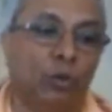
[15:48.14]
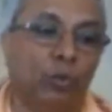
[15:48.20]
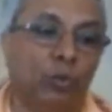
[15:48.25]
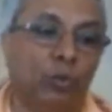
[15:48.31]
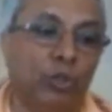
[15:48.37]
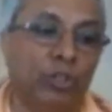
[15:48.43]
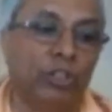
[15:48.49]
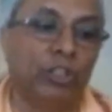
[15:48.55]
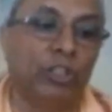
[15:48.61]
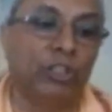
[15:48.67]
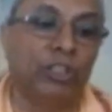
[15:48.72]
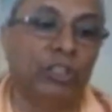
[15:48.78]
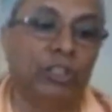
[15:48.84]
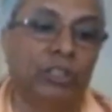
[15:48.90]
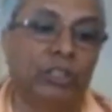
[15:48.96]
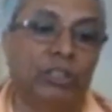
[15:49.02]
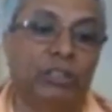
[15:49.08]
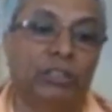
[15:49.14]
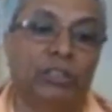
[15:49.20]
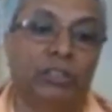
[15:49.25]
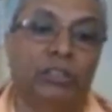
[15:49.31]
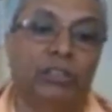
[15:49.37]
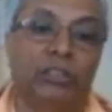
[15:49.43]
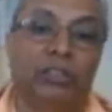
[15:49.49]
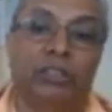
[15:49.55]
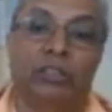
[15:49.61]
we
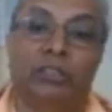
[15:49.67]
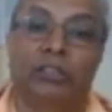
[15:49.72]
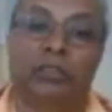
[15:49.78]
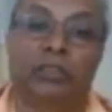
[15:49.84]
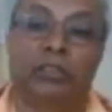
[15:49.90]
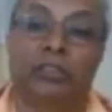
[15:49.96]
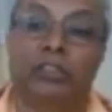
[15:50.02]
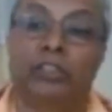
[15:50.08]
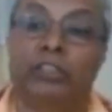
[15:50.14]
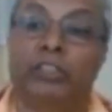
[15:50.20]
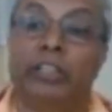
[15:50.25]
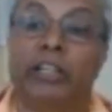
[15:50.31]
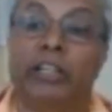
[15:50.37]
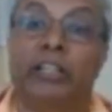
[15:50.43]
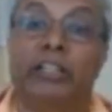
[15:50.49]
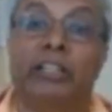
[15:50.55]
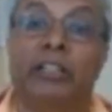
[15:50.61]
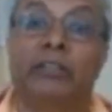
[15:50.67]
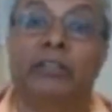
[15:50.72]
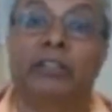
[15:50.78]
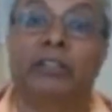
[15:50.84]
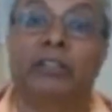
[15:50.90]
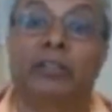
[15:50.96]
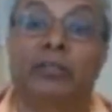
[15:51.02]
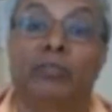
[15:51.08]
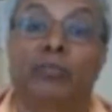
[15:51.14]
really
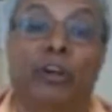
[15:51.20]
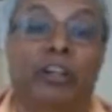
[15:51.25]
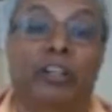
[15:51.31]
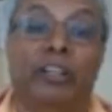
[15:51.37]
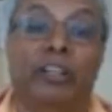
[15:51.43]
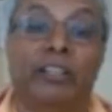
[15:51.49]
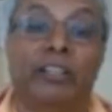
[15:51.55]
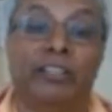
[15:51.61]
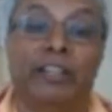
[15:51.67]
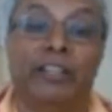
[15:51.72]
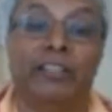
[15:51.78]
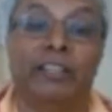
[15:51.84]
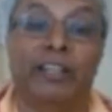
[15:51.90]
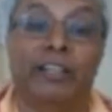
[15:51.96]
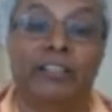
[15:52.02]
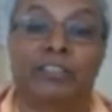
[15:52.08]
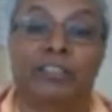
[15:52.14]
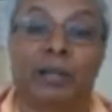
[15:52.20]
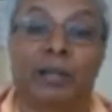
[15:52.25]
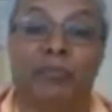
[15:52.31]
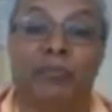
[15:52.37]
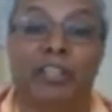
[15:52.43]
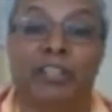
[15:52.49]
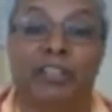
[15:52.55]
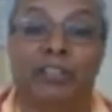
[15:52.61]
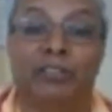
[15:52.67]
forget that there is
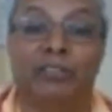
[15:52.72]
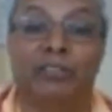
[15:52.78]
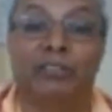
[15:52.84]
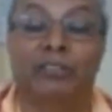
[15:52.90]
something